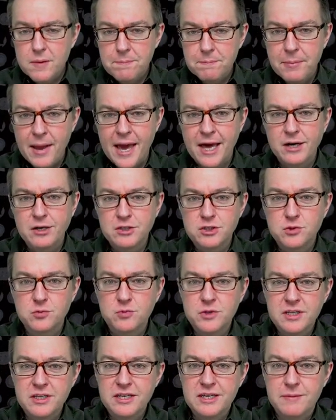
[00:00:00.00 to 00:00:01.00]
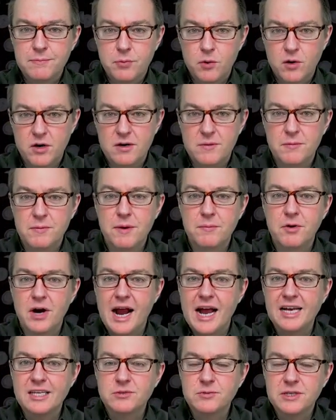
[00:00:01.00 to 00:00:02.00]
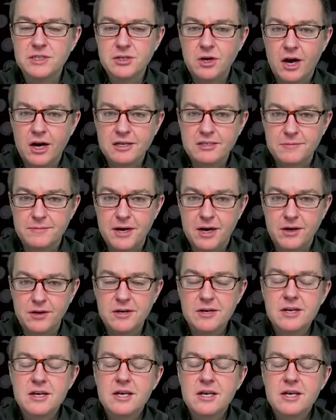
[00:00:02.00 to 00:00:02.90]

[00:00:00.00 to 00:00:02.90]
Pattern's really important. Remember, as we talked about,